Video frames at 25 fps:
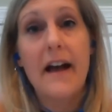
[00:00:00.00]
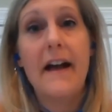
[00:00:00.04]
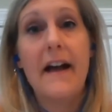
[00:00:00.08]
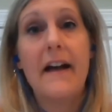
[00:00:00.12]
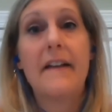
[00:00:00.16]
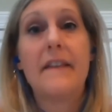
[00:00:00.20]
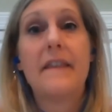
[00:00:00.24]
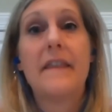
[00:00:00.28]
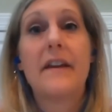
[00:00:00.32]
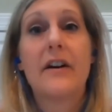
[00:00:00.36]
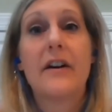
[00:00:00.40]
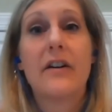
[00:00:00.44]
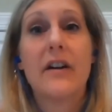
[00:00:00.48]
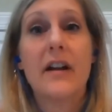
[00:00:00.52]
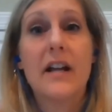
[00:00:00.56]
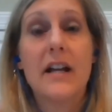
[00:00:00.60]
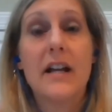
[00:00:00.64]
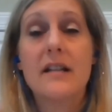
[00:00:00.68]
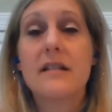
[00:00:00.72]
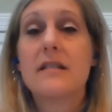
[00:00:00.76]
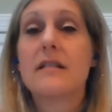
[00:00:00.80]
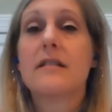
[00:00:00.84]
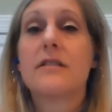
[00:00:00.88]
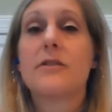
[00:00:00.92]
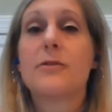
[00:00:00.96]
And there
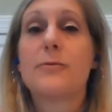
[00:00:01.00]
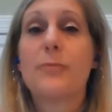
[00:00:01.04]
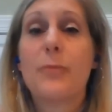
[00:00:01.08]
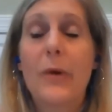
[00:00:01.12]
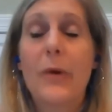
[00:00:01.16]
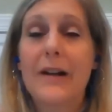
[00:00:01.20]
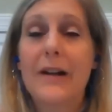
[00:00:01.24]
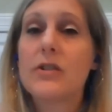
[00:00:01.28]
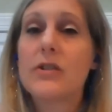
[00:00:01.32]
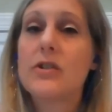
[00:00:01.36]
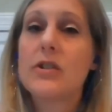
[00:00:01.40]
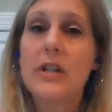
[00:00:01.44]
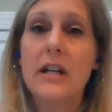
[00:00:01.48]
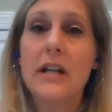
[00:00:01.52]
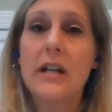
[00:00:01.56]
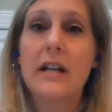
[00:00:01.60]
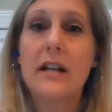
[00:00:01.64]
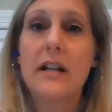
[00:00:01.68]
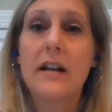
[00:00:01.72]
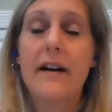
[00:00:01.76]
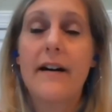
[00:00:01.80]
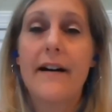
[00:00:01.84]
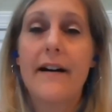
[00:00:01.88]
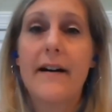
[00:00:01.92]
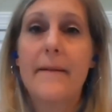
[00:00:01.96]
is a
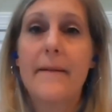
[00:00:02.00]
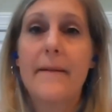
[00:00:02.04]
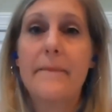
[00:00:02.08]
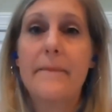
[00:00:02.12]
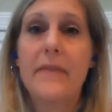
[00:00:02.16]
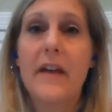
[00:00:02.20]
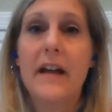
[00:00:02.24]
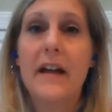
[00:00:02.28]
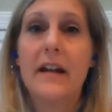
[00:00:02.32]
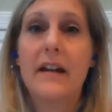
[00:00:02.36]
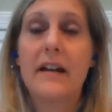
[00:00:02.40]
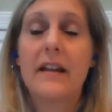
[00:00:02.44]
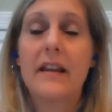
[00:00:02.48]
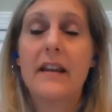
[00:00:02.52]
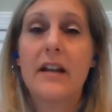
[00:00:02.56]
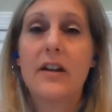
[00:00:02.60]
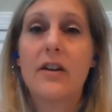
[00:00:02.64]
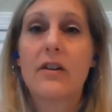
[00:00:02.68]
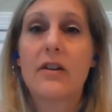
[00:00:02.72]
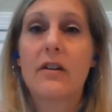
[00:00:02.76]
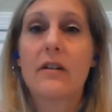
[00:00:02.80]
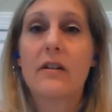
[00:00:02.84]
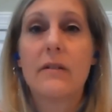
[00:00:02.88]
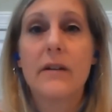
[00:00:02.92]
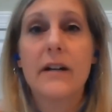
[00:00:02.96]
spreadsheet that
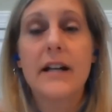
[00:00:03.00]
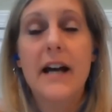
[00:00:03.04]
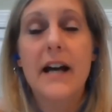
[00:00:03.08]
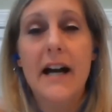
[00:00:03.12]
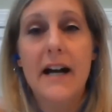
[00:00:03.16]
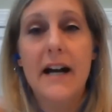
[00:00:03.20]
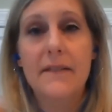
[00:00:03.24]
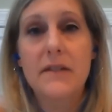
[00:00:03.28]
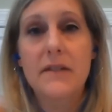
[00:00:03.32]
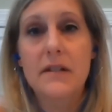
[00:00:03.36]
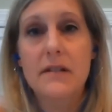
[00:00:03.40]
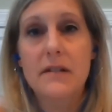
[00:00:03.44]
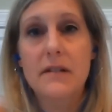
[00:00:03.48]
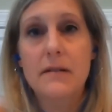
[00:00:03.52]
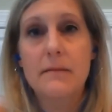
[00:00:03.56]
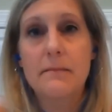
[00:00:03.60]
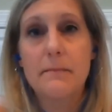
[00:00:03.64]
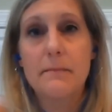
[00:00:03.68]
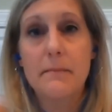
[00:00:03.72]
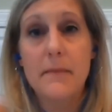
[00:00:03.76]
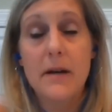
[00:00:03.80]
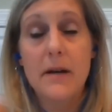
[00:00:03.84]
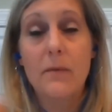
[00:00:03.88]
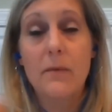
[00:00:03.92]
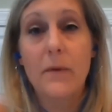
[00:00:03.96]
you're going to have to
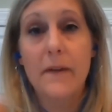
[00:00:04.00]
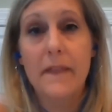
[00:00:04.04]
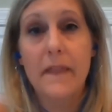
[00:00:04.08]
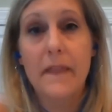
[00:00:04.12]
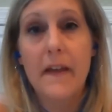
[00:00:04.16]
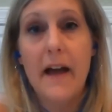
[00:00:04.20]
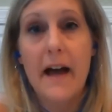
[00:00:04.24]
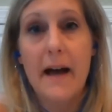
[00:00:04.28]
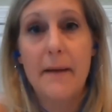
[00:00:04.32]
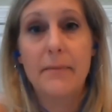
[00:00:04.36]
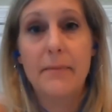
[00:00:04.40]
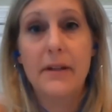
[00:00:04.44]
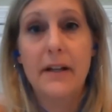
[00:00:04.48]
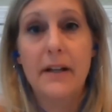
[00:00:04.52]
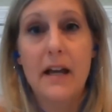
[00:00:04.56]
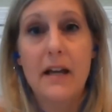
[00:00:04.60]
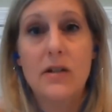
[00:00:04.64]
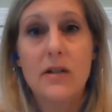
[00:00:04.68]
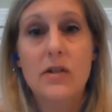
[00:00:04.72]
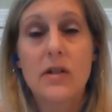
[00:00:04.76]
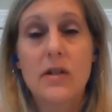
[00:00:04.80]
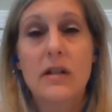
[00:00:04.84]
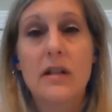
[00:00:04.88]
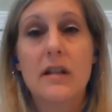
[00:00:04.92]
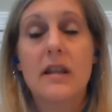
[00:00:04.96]
submit with the
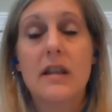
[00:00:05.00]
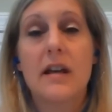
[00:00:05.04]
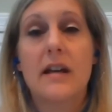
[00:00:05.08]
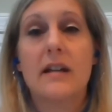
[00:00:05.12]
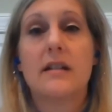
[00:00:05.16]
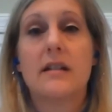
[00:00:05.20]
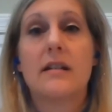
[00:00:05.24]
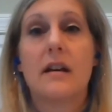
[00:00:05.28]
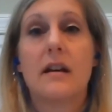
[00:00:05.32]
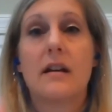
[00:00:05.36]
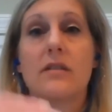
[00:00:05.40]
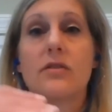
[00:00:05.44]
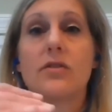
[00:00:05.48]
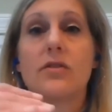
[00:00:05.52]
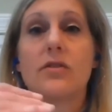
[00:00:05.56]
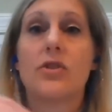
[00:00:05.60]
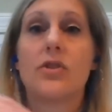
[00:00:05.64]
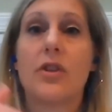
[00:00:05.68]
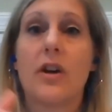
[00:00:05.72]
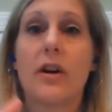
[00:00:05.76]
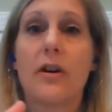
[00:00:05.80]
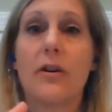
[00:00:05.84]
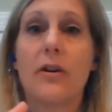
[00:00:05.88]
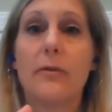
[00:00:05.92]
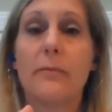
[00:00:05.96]
application that does
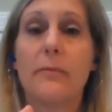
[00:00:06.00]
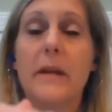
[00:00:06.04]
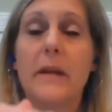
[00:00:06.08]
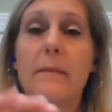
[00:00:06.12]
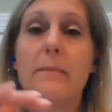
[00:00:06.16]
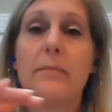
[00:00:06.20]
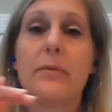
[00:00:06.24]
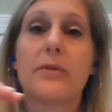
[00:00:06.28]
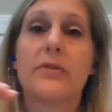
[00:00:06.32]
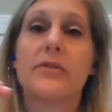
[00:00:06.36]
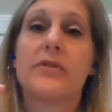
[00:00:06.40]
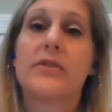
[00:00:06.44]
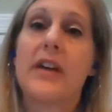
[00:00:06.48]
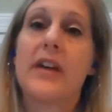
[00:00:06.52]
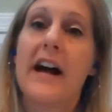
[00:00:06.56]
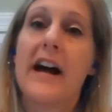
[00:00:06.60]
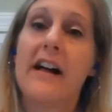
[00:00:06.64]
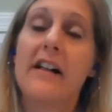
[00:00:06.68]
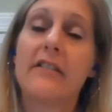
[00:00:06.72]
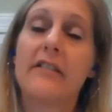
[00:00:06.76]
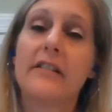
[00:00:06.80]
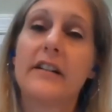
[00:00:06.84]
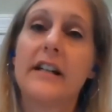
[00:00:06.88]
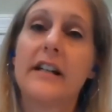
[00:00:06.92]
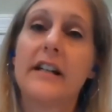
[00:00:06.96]
show people's
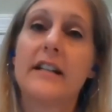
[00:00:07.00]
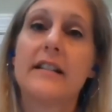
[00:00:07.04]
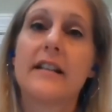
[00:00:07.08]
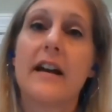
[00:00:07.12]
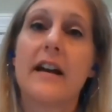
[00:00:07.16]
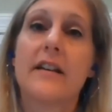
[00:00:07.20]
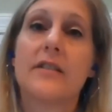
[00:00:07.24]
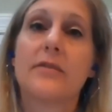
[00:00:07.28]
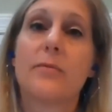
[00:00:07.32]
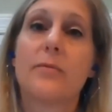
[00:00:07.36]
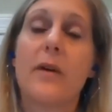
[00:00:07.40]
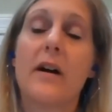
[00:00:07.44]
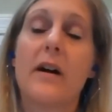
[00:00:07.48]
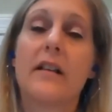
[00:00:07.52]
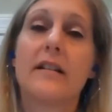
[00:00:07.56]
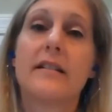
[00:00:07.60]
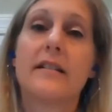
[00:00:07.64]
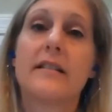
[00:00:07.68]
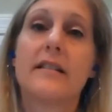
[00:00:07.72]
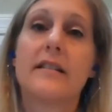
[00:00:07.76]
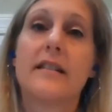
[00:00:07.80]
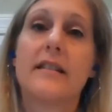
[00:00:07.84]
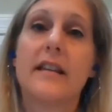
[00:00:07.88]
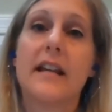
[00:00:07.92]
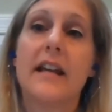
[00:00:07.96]
salaries as well
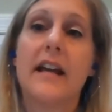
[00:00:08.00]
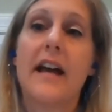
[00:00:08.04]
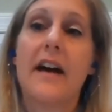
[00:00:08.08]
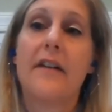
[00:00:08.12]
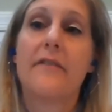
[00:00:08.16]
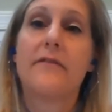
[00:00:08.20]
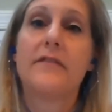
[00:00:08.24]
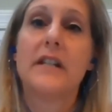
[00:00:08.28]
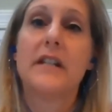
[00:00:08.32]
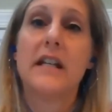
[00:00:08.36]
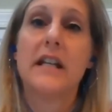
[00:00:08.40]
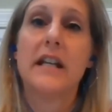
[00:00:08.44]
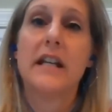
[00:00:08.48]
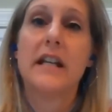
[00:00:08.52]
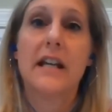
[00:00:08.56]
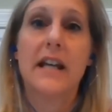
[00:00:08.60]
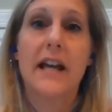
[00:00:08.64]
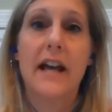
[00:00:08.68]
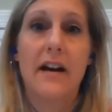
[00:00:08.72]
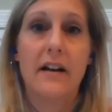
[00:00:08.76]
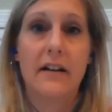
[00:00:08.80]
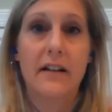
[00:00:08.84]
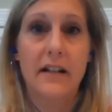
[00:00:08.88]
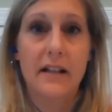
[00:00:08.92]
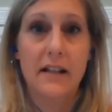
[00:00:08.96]
as the FTE
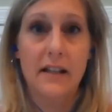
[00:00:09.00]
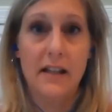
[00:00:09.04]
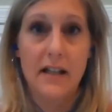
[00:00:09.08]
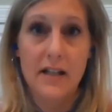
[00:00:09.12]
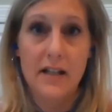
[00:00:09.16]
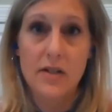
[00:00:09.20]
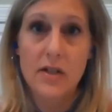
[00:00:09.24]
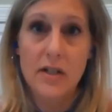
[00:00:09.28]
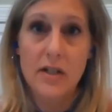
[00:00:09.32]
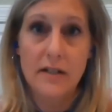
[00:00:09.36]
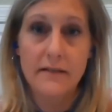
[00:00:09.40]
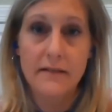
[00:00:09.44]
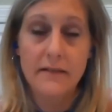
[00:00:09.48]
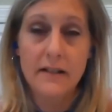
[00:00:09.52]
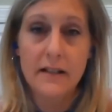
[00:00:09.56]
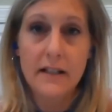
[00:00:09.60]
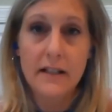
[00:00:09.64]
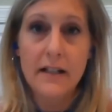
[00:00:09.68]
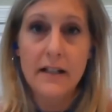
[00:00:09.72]
calculation,